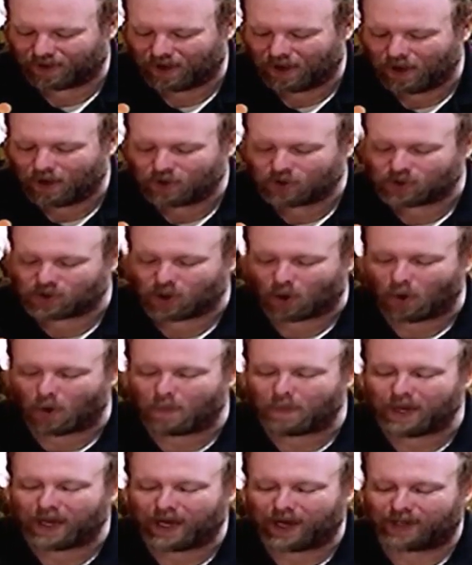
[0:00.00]
So
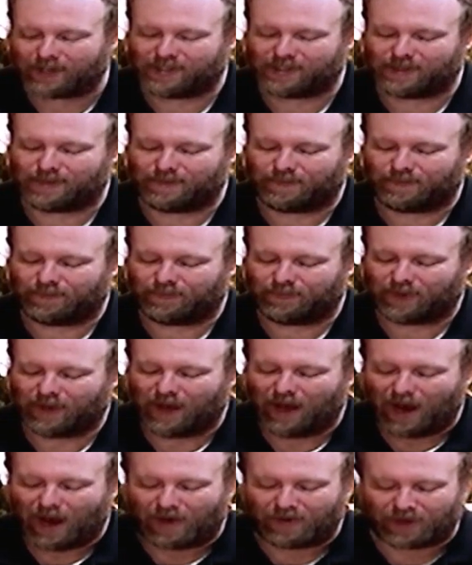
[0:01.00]
be it.
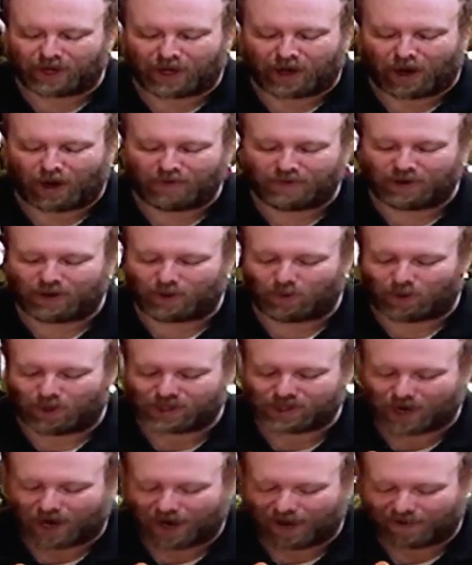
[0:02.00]
And the covenant
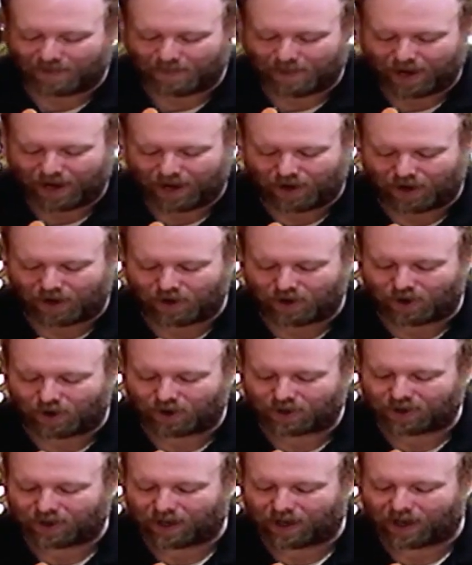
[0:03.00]
which I have made on
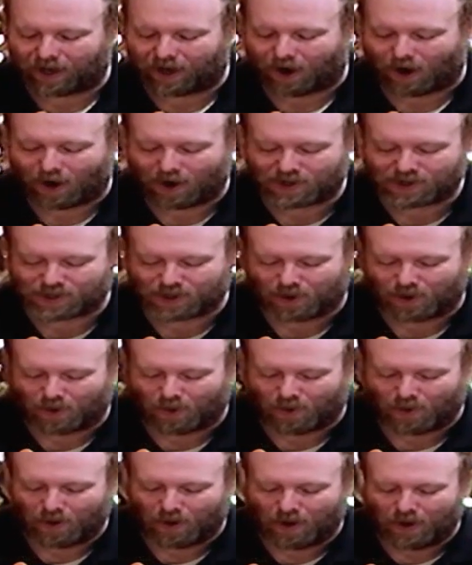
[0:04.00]
earth, let it
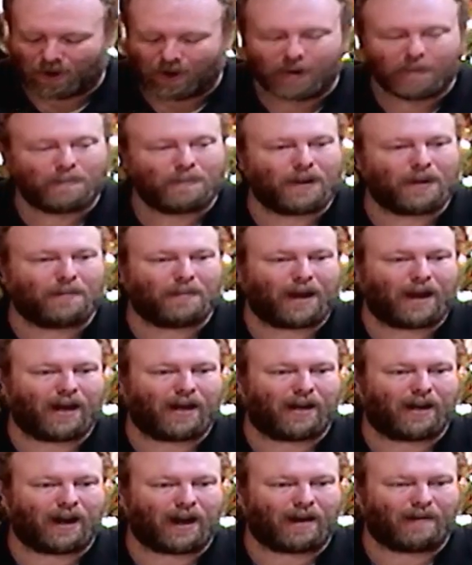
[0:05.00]
also be
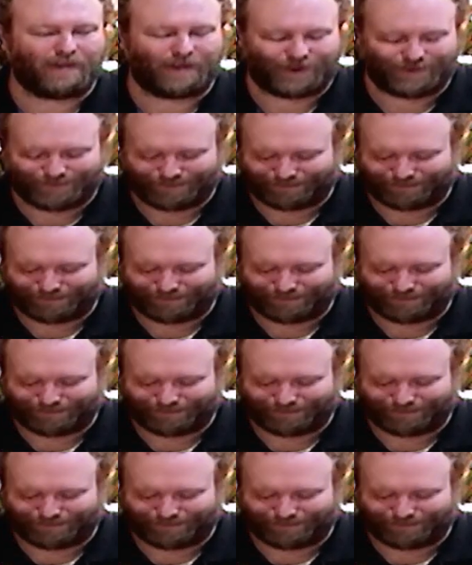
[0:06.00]
made in heaven.